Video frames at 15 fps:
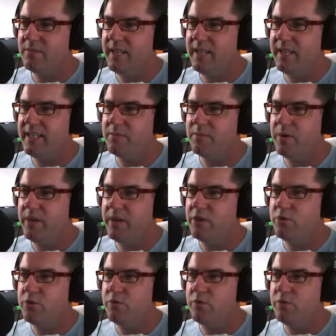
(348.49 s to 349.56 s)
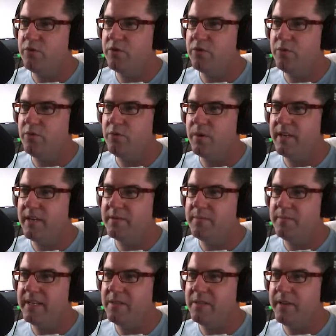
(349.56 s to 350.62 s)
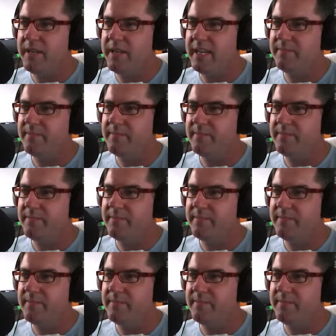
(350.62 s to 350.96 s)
Really, it's pretty true to what it's meant to be.